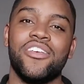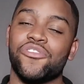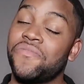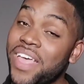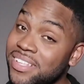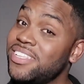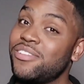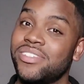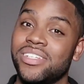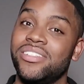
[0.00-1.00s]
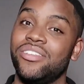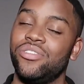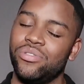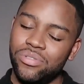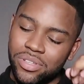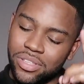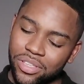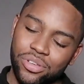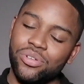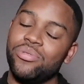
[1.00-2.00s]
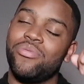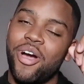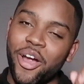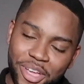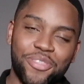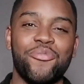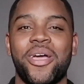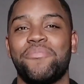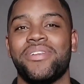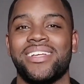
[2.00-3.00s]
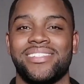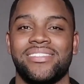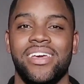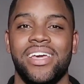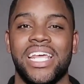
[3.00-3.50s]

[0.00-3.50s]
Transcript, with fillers: So if that sounds good to you, you are in the right place.